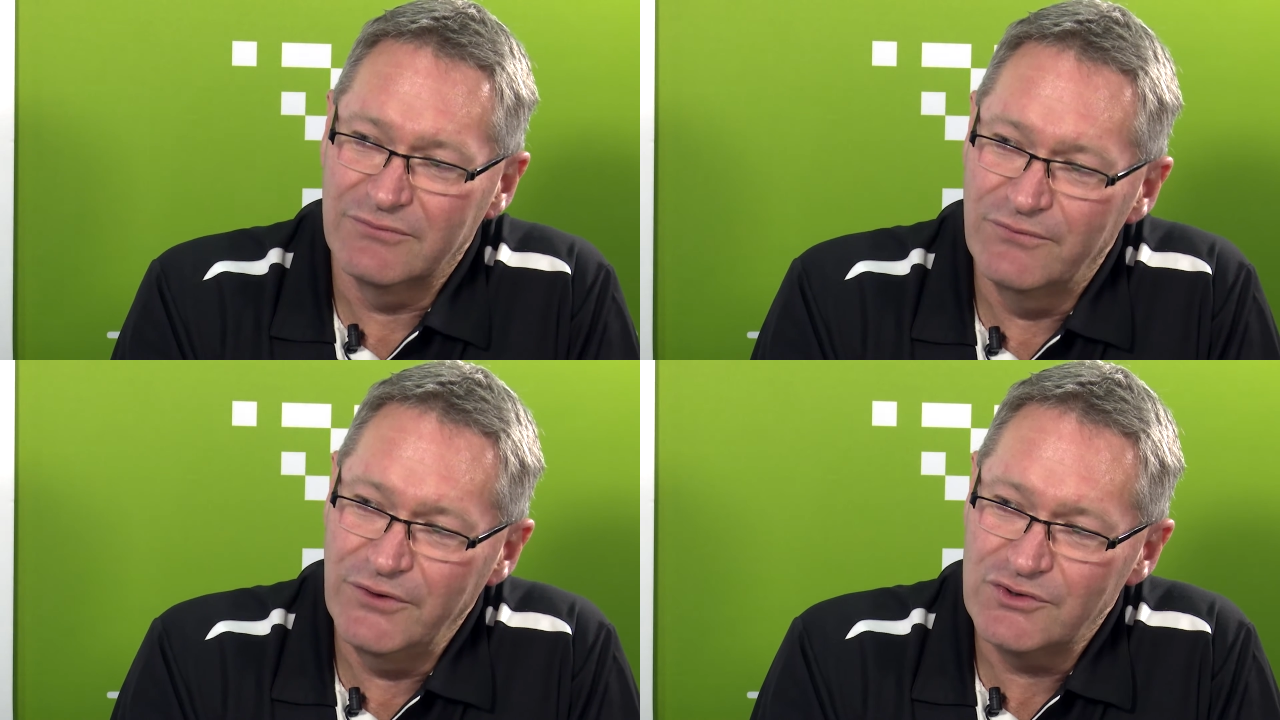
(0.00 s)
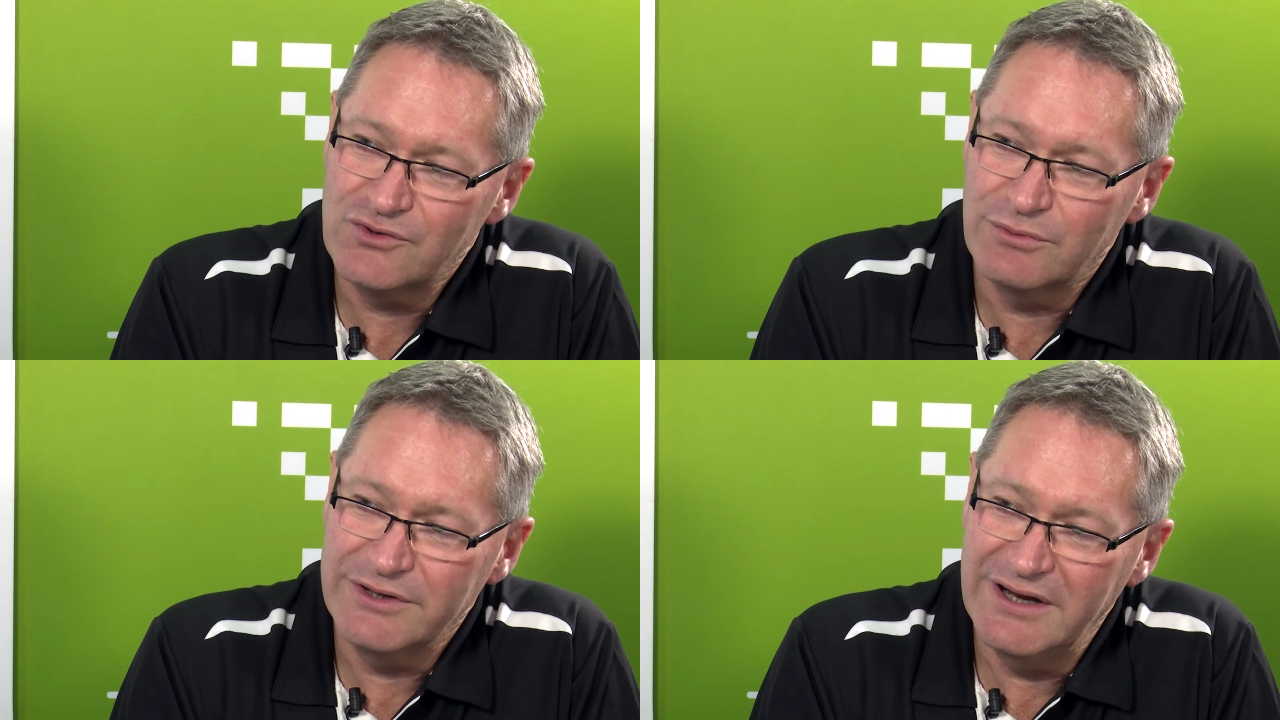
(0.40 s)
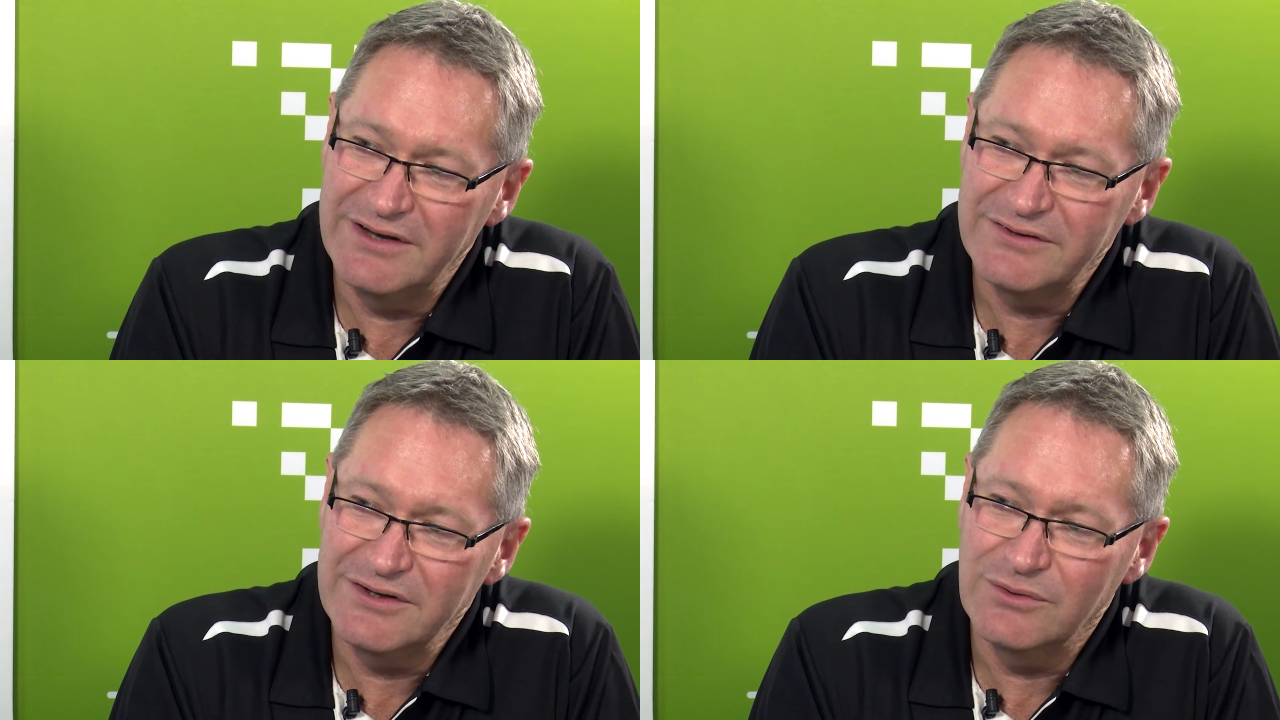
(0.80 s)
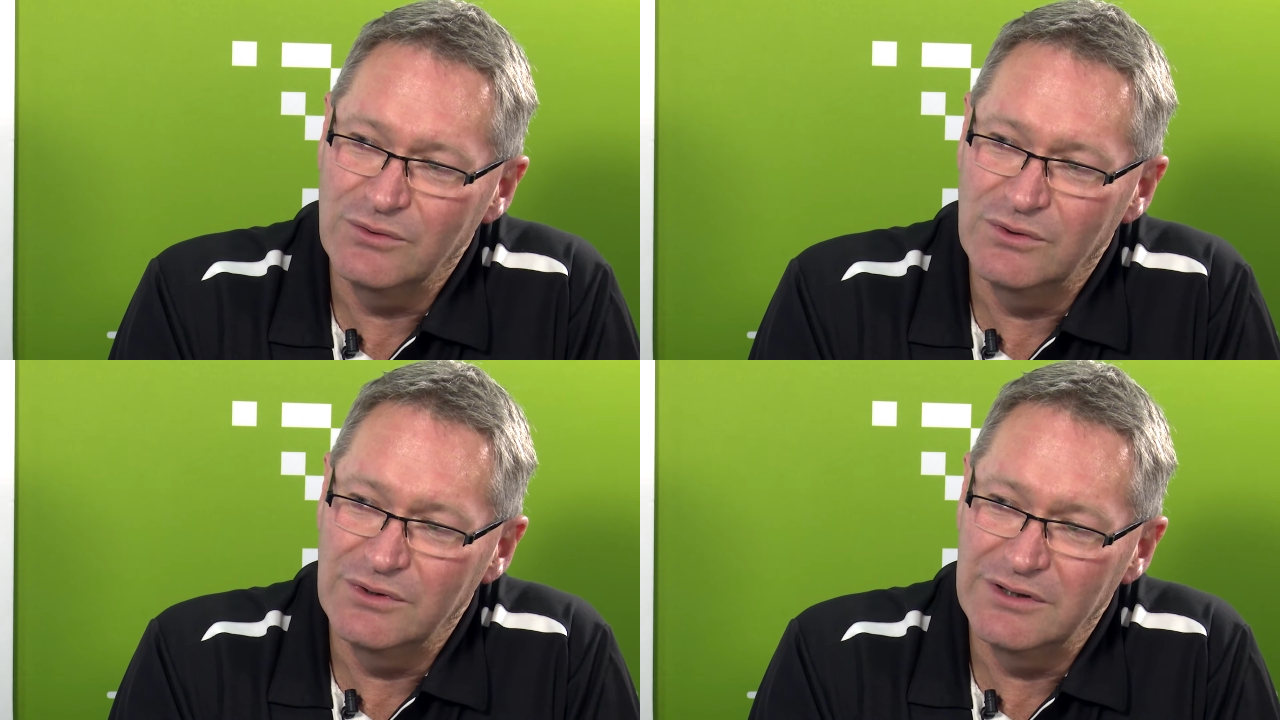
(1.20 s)
virtual reality
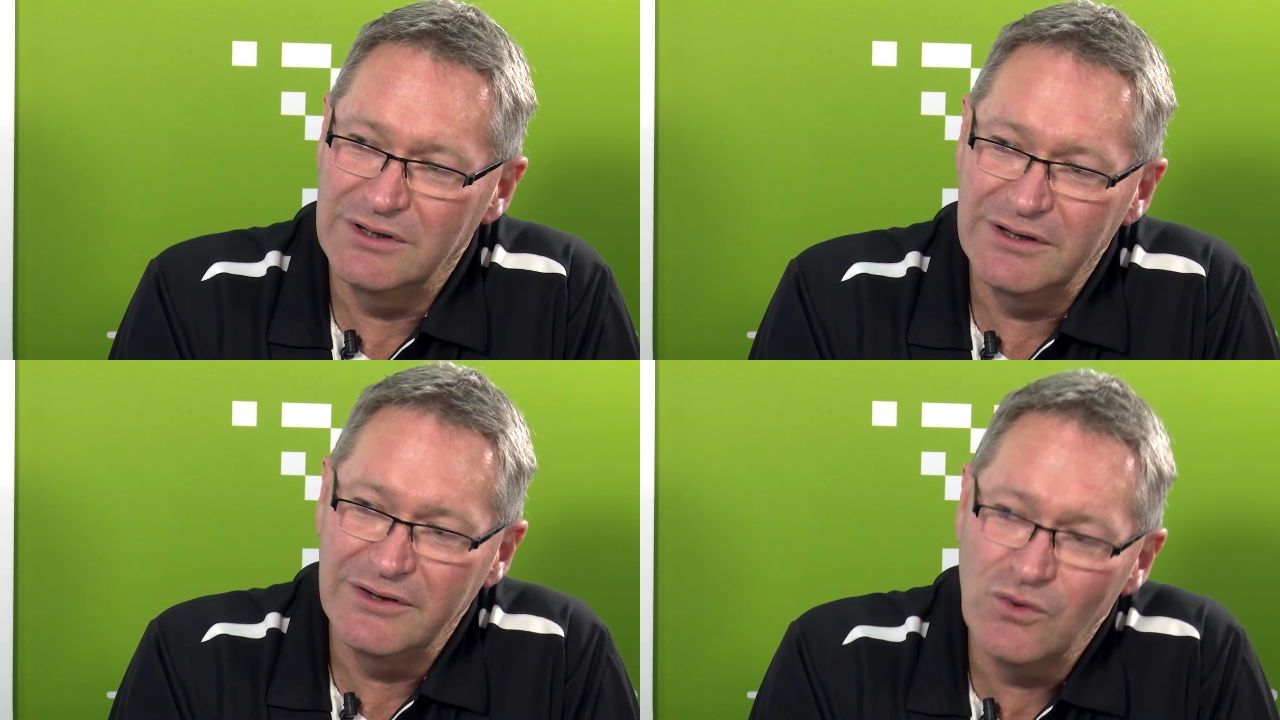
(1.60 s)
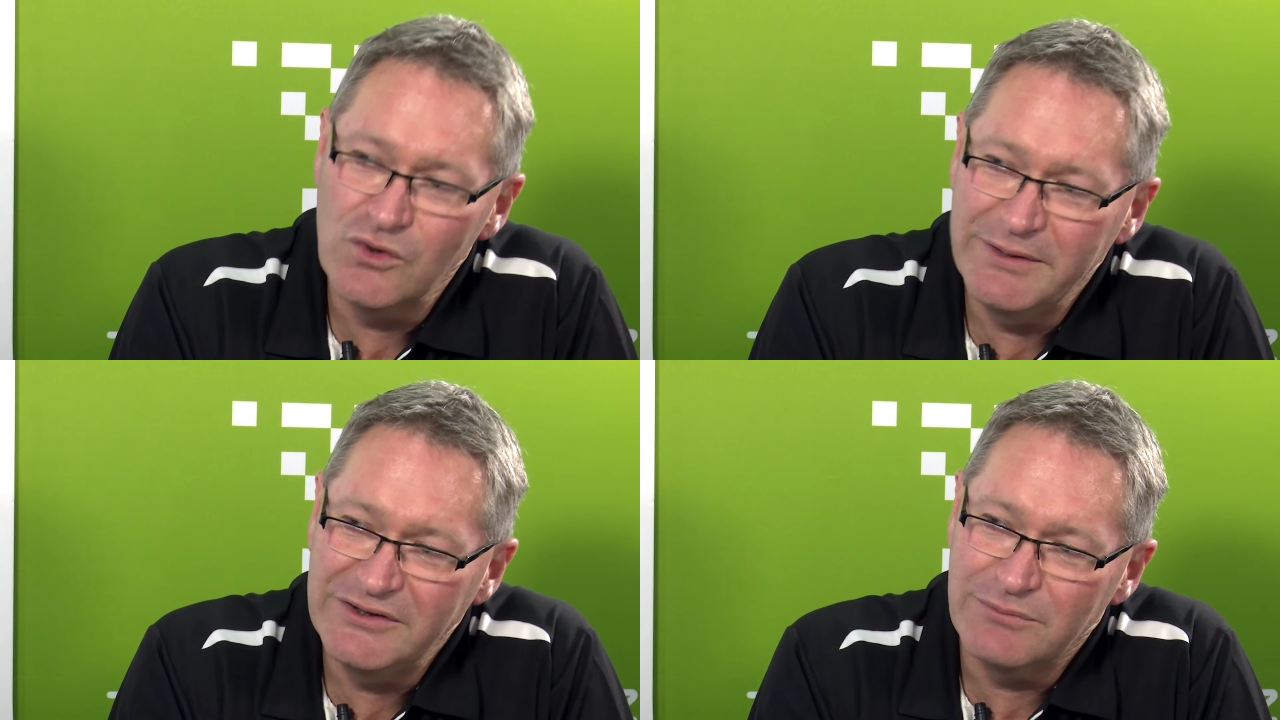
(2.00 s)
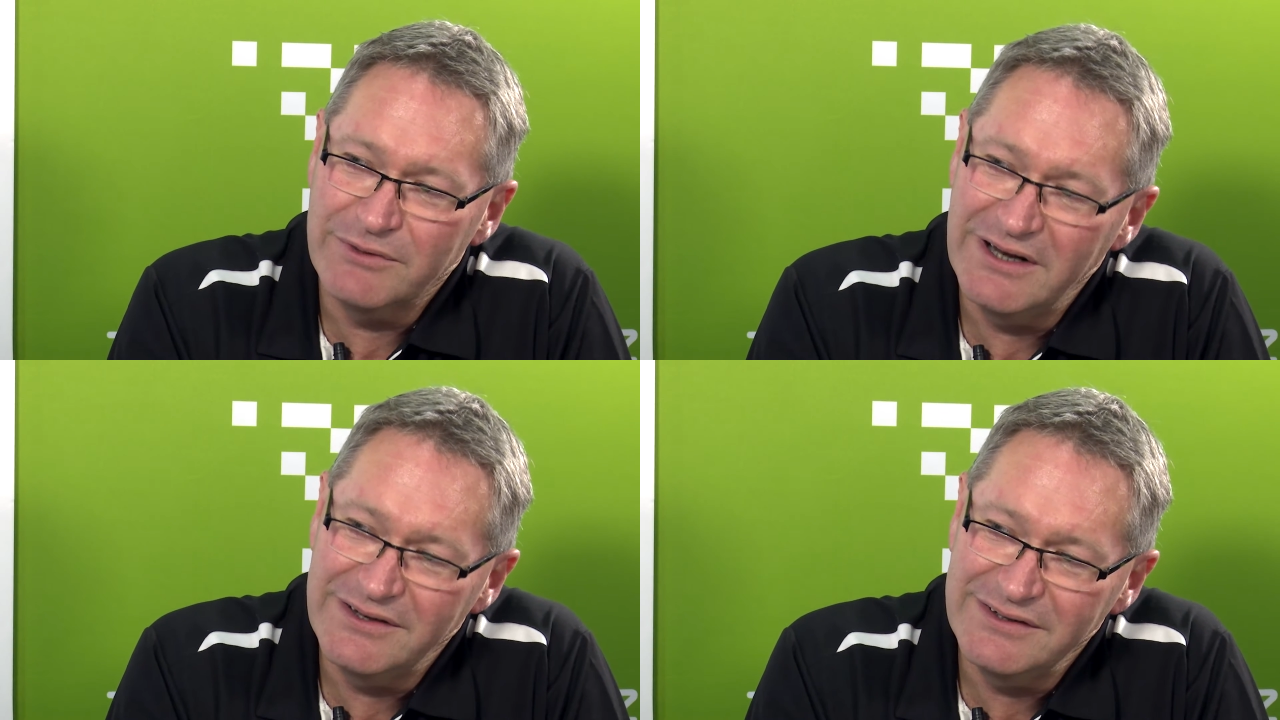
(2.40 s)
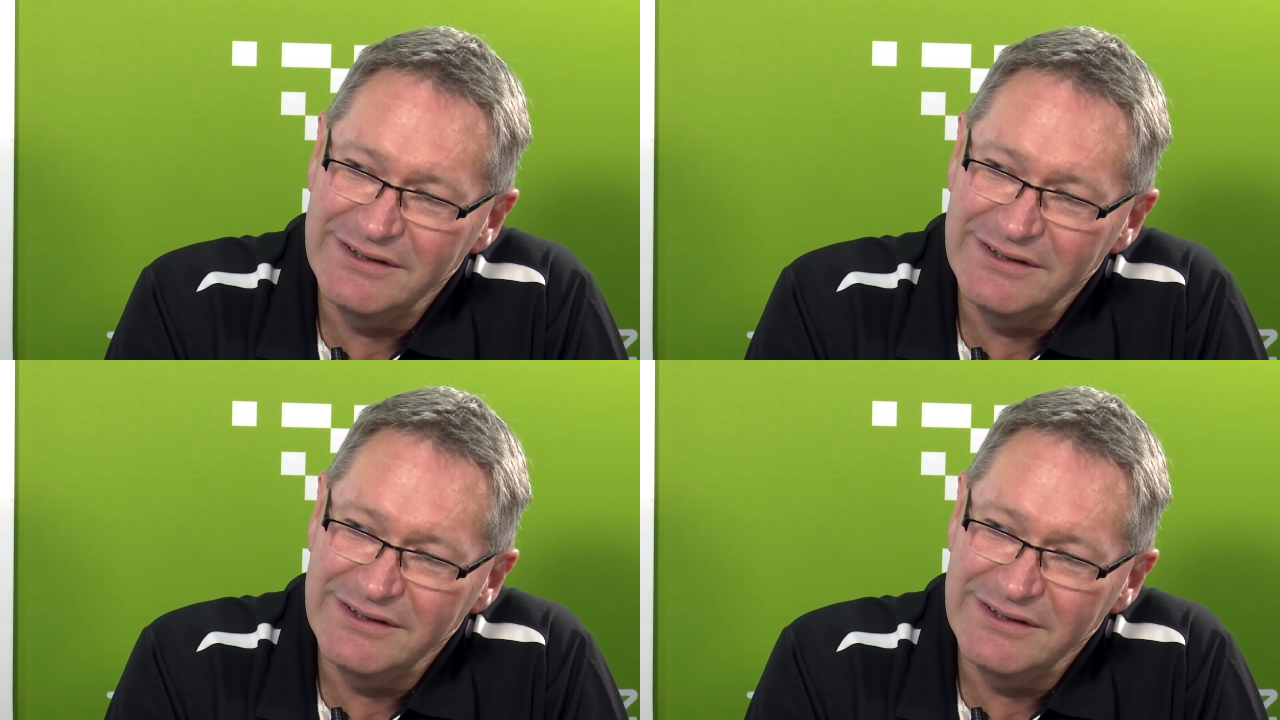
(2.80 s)
or augmented reality.